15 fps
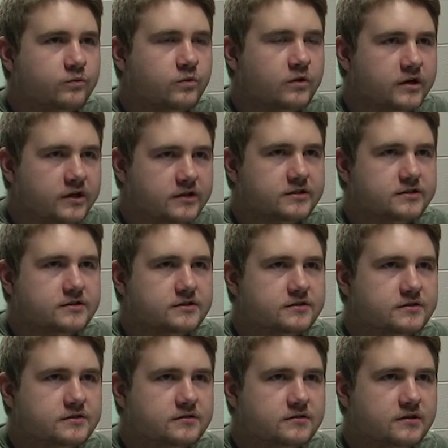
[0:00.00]
want
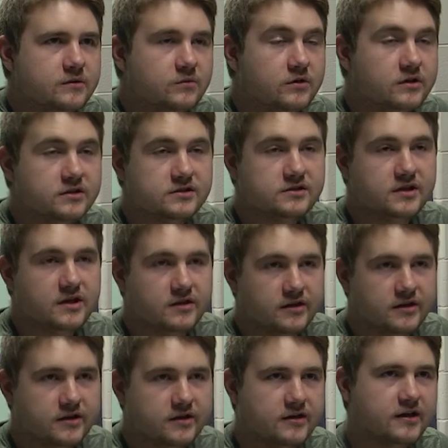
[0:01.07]
it to stand
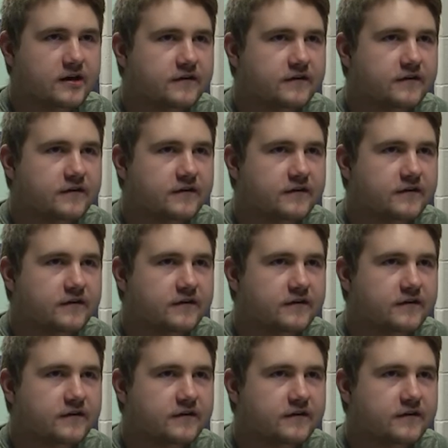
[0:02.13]
like.